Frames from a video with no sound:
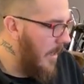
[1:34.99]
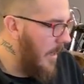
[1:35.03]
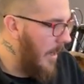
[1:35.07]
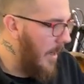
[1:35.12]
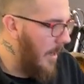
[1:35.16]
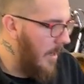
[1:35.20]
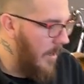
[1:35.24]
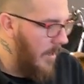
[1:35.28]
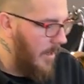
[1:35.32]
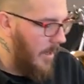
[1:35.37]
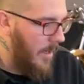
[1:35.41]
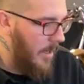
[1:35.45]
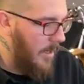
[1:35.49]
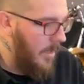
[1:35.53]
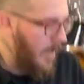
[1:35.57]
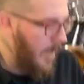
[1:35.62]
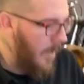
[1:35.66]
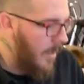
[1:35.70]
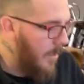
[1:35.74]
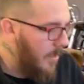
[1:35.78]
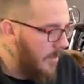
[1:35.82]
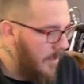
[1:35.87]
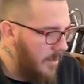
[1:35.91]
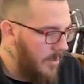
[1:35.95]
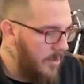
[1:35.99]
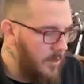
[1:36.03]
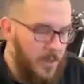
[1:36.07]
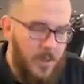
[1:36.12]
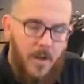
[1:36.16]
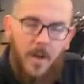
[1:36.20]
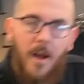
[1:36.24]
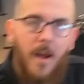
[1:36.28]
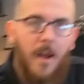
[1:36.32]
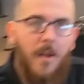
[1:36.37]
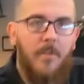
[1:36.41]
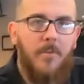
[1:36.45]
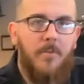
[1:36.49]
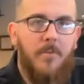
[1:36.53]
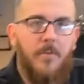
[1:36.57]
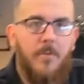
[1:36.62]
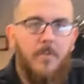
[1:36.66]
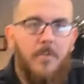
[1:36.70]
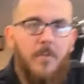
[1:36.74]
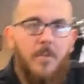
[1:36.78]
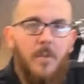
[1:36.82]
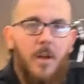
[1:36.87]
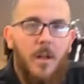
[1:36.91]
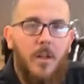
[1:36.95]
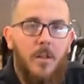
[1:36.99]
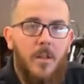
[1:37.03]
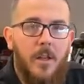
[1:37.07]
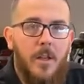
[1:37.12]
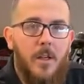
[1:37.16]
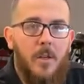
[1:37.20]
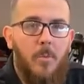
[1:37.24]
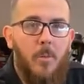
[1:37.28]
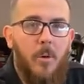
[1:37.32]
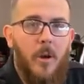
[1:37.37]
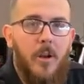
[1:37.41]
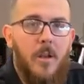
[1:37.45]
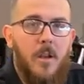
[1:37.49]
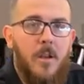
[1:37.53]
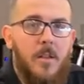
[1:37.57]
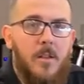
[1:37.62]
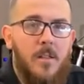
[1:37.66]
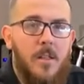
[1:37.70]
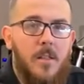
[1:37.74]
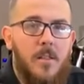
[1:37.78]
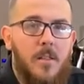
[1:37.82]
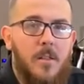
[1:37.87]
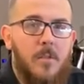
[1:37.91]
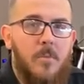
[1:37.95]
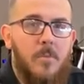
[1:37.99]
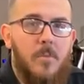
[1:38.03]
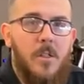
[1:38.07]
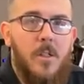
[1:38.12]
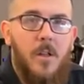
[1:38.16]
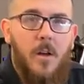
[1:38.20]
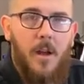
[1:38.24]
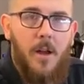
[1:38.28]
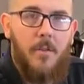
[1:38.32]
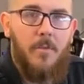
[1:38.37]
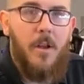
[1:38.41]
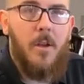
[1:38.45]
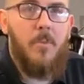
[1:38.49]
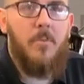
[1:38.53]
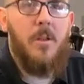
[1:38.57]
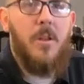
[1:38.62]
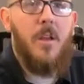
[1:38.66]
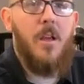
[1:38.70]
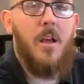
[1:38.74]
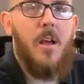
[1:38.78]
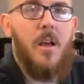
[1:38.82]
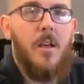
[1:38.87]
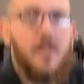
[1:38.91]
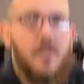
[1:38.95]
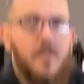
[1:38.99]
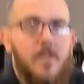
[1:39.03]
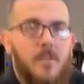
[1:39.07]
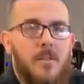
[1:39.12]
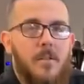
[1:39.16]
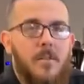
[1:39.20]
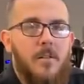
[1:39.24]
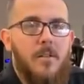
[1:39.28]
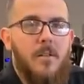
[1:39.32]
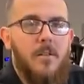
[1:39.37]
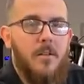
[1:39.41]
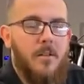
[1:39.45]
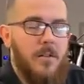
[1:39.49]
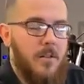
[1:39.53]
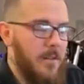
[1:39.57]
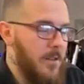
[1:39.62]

Yeah. You still have a linked braking system, still have ABS. Yeah.